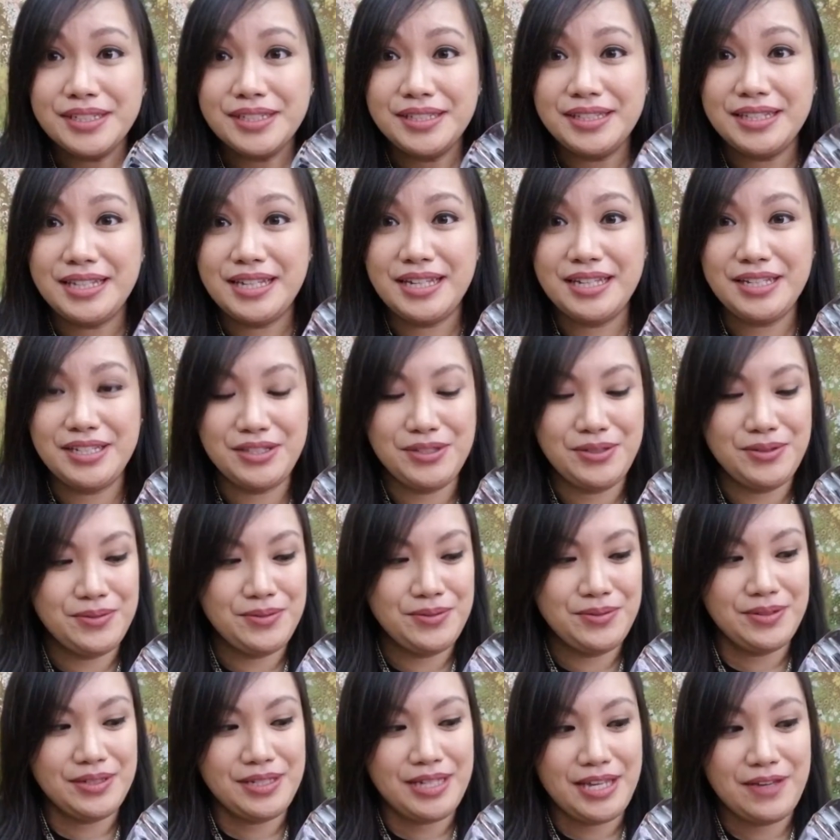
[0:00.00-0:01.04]
that
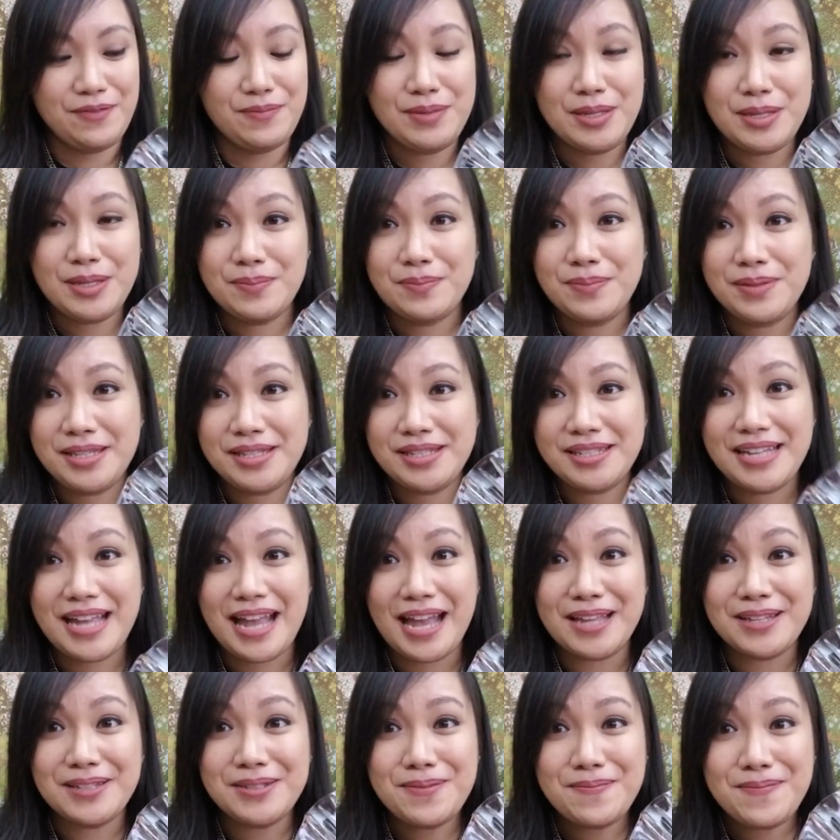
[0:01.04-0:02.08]
you gave me a piece to
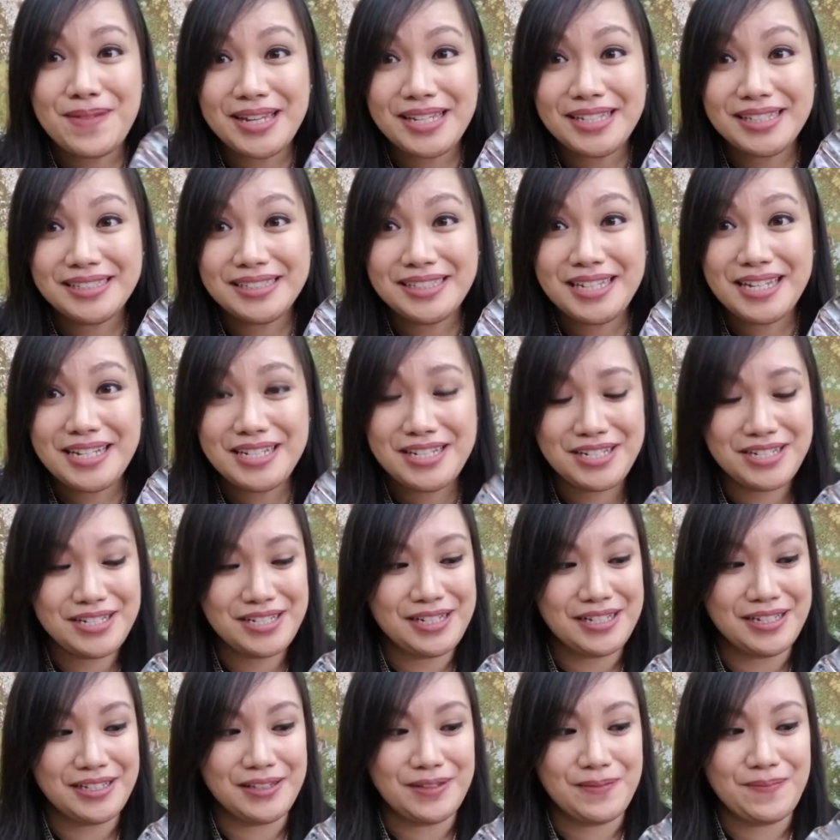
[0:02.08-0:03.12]
add to my
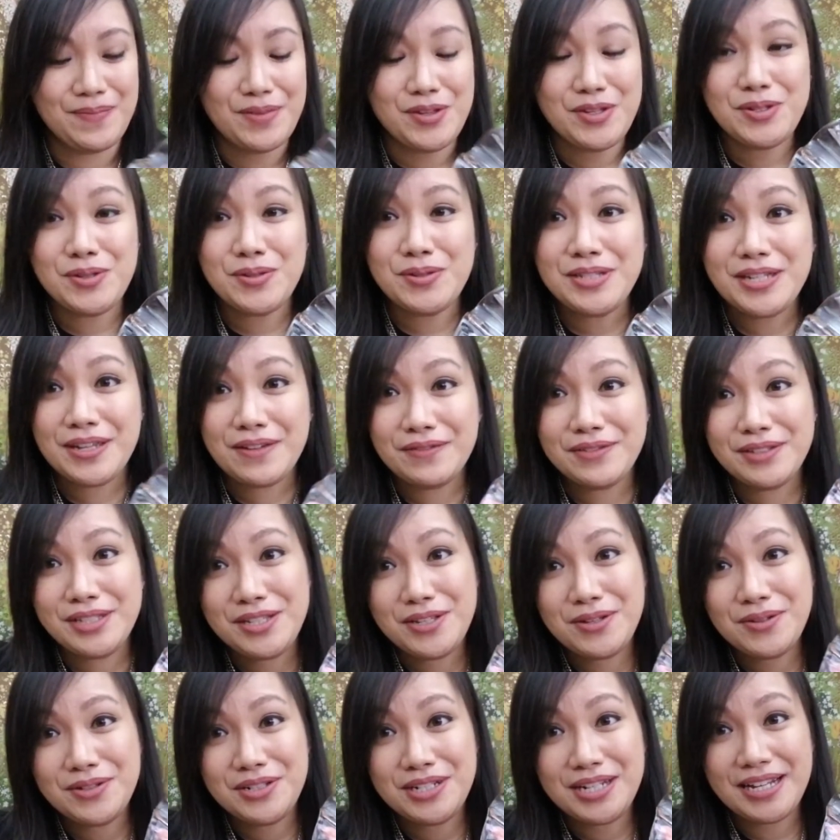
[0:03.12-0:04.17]
collection. So definitely
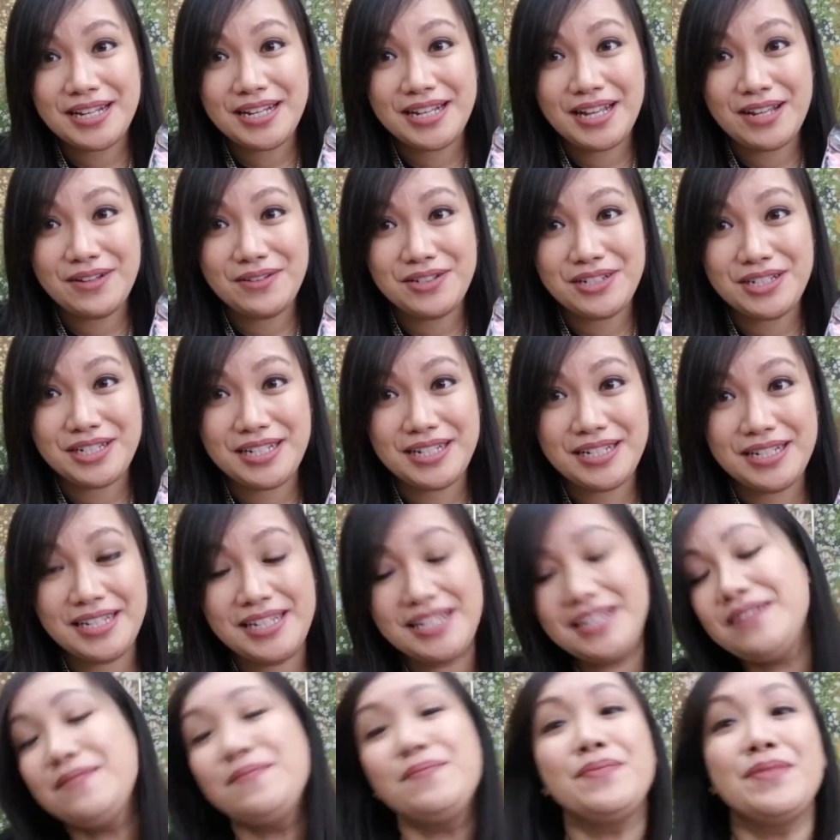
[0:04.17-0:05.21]
go check out
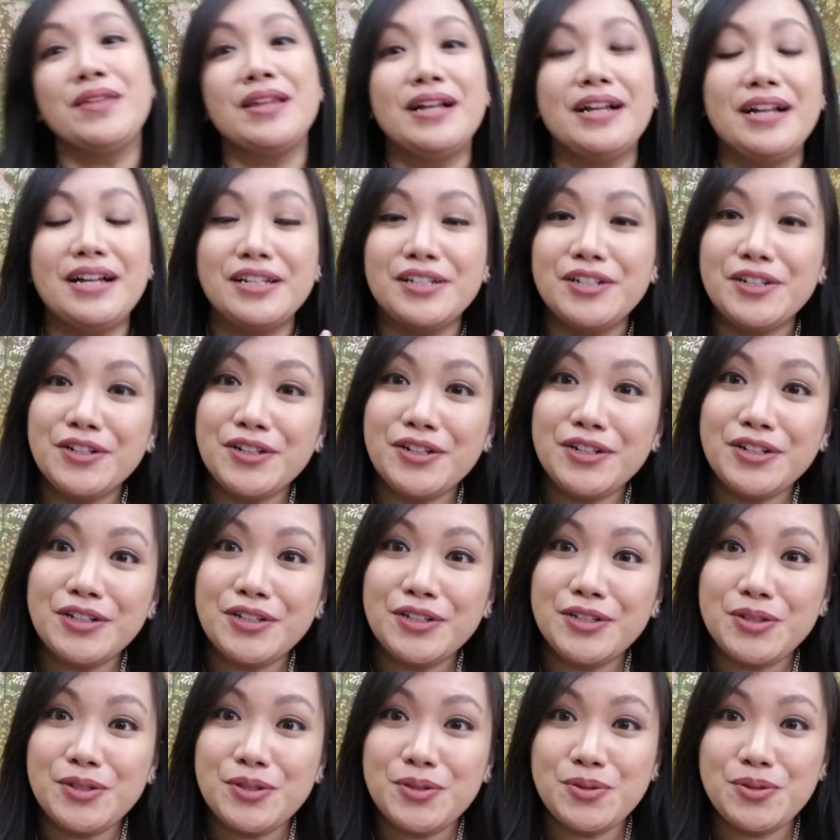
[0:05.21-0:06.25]
Jeannie on her
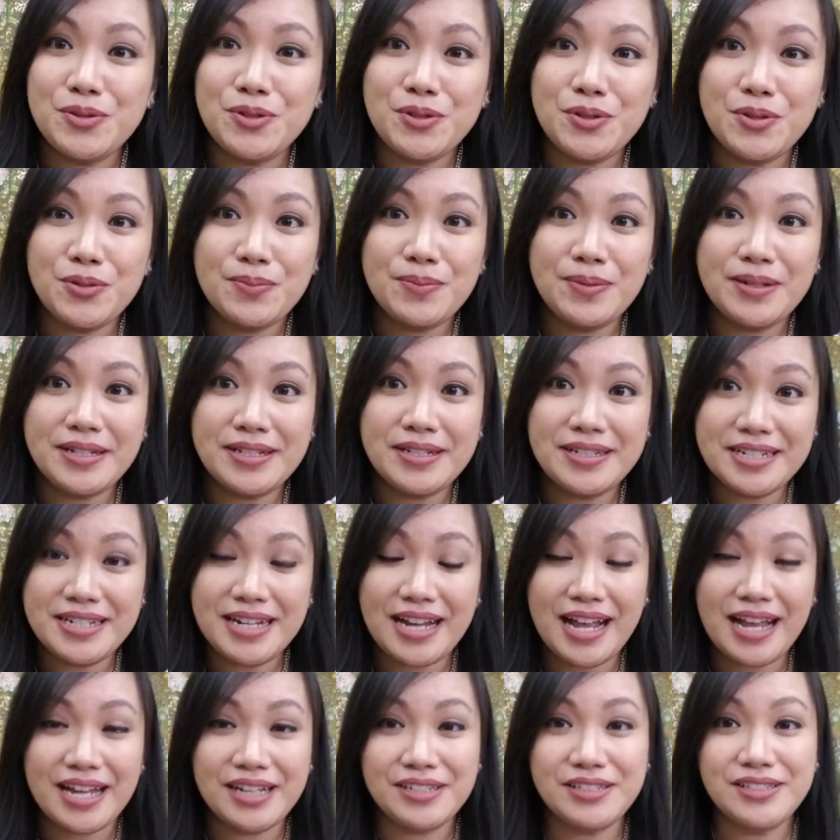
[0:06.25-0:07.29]
YouTube
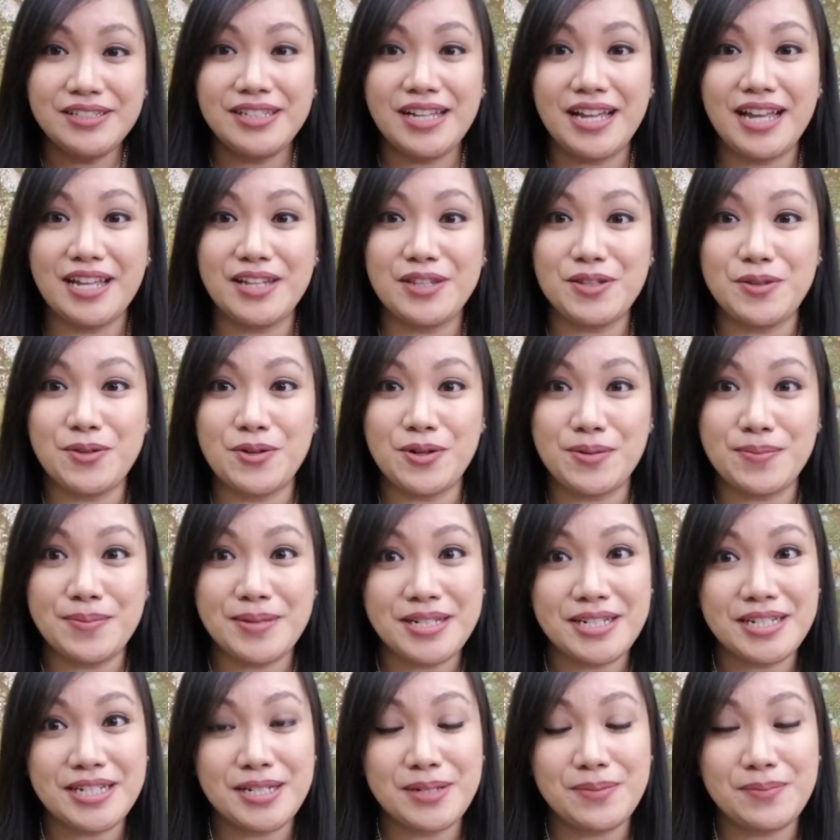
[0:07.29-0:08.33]
channel at Norma
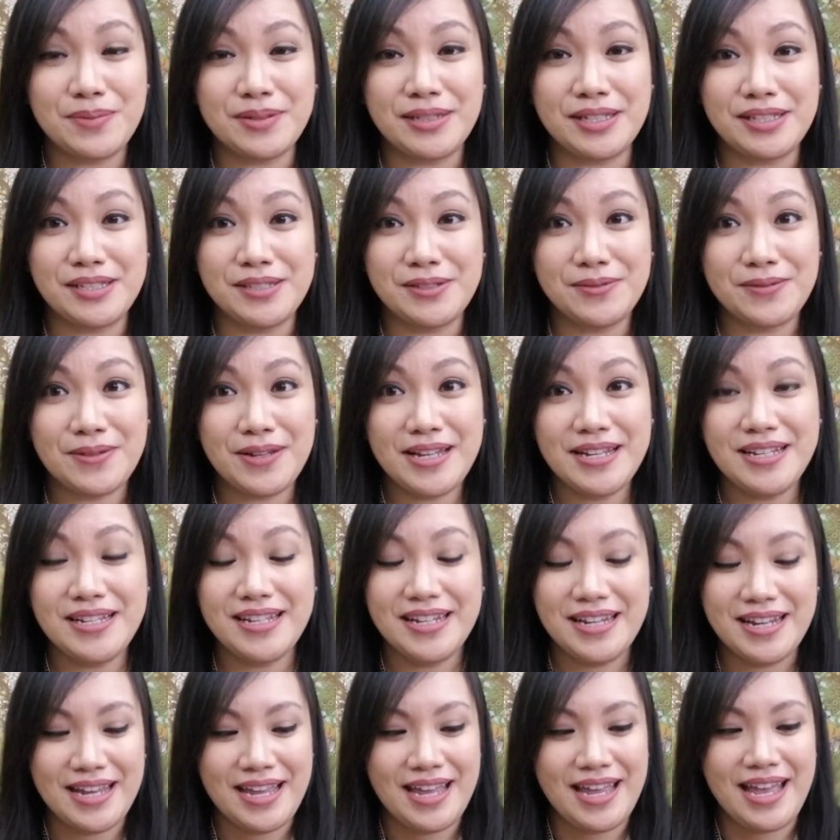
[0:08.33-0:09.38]
Jean Plus One.
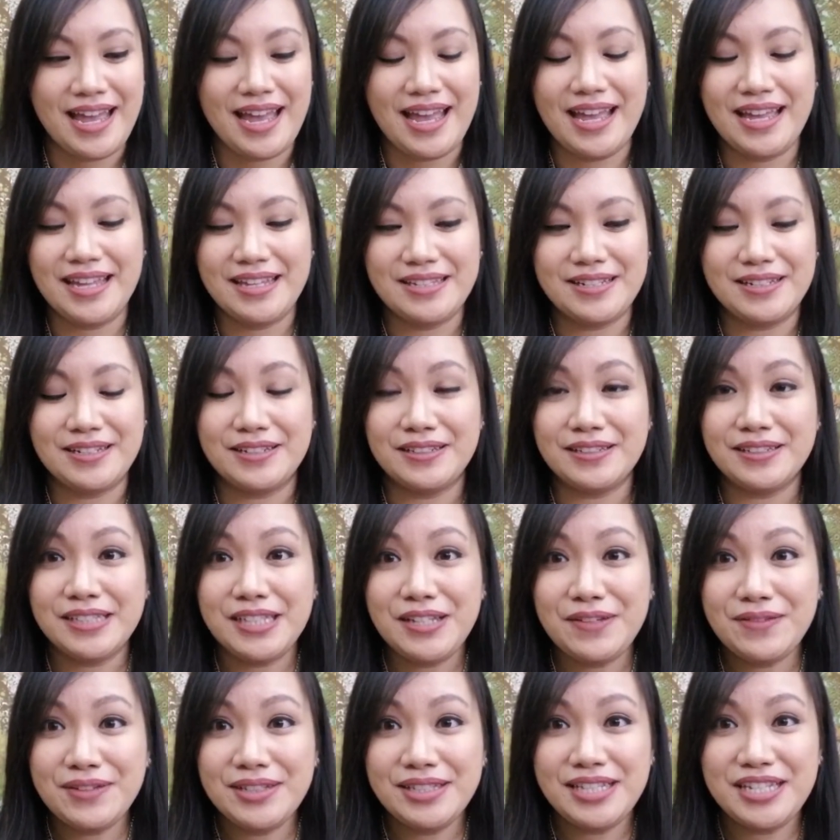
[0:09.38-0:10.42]
And
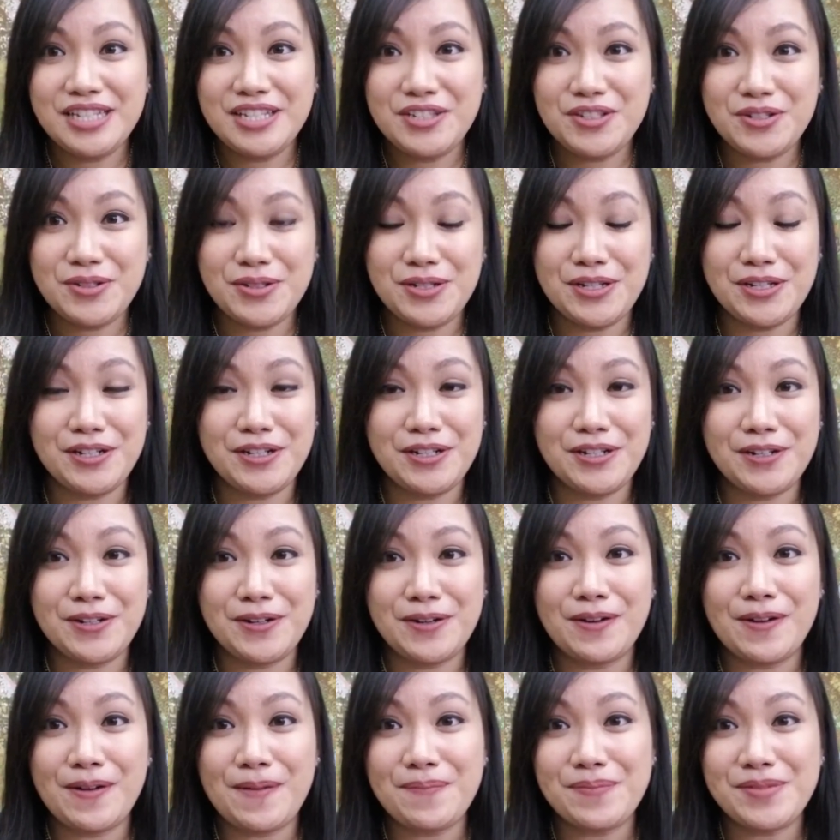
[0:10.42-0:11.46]
leave a link to
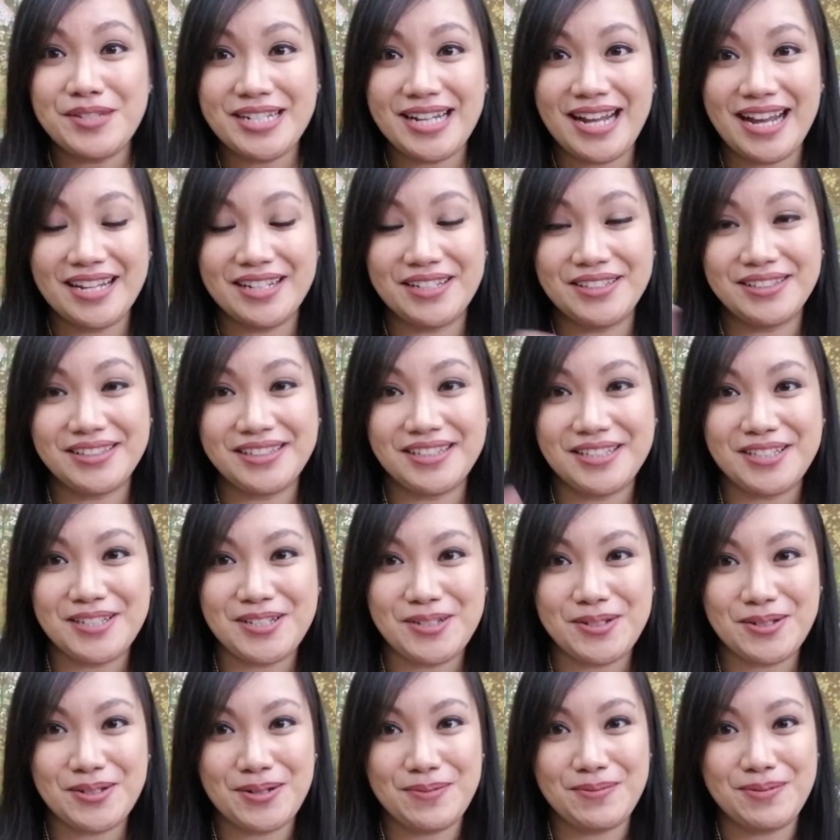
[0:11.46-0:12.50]
her channel in the
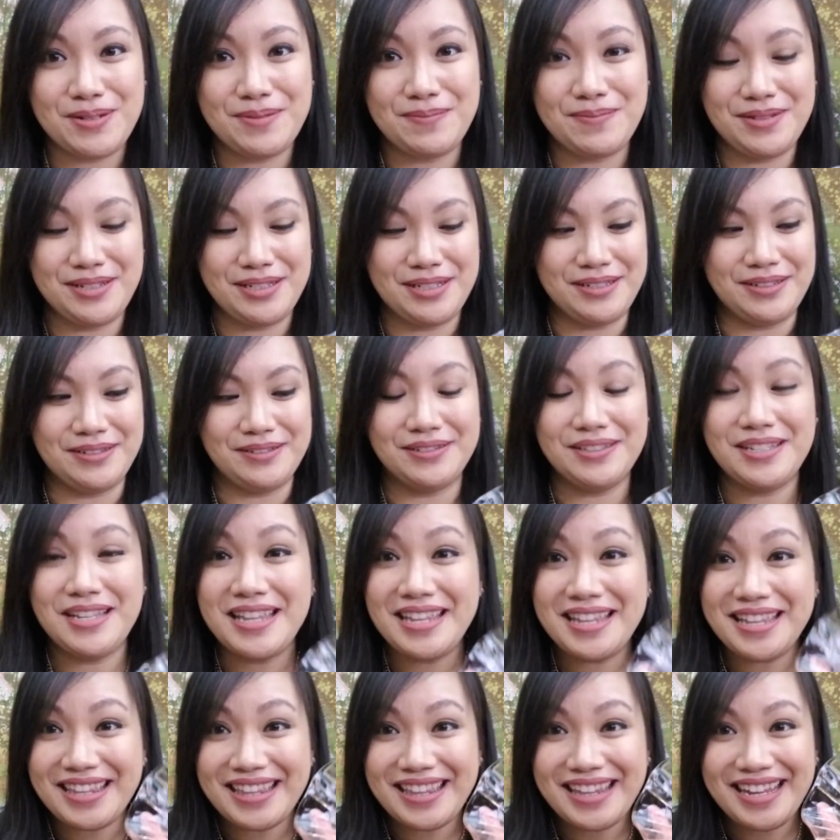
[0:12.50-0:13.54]
description below.
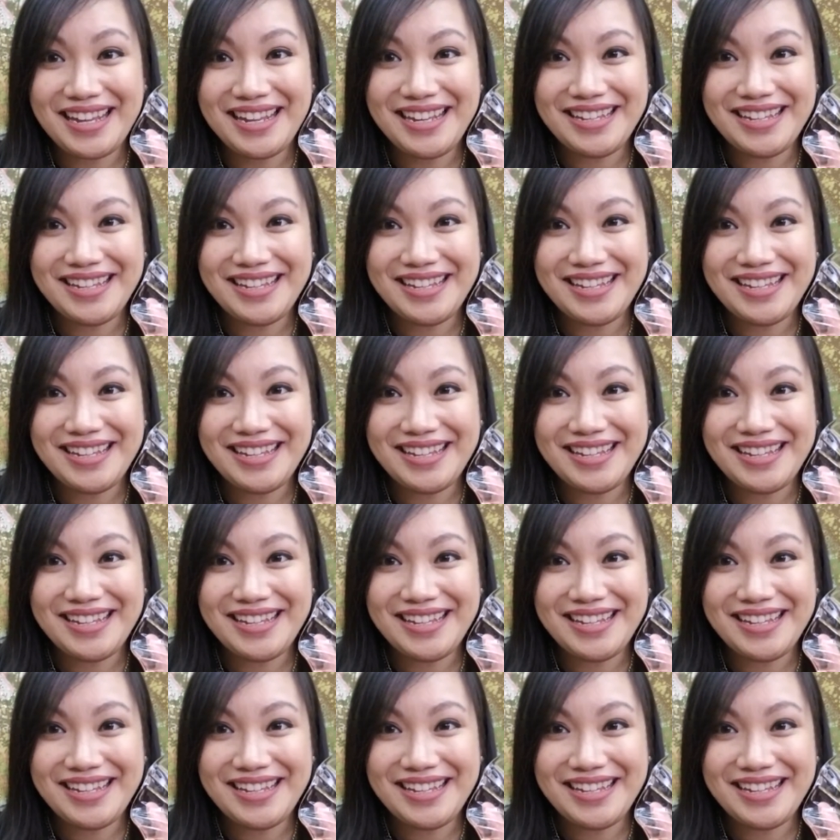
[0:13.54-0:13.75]
Thank